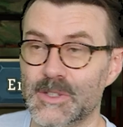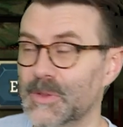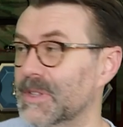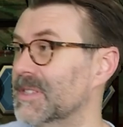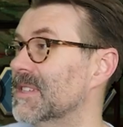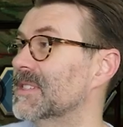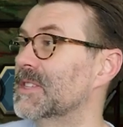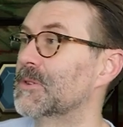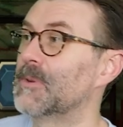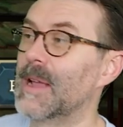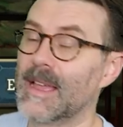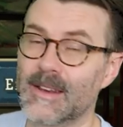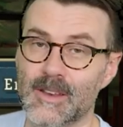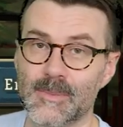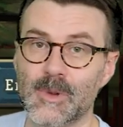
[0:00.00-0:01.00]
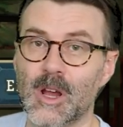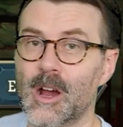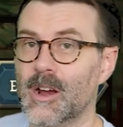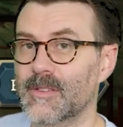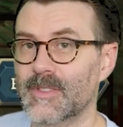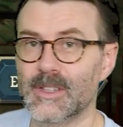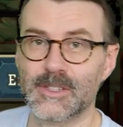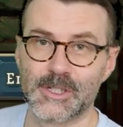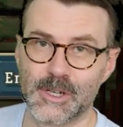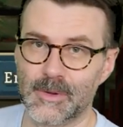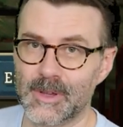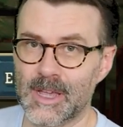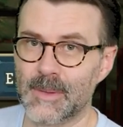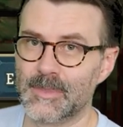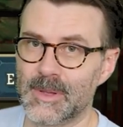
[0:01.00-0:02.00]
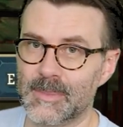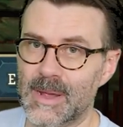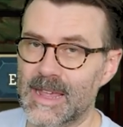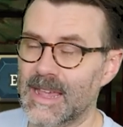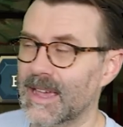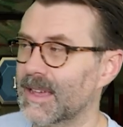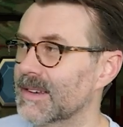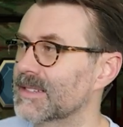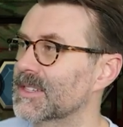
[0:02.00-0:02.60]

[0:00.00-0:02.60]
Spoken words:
So this is the random card that's showing up in my hand.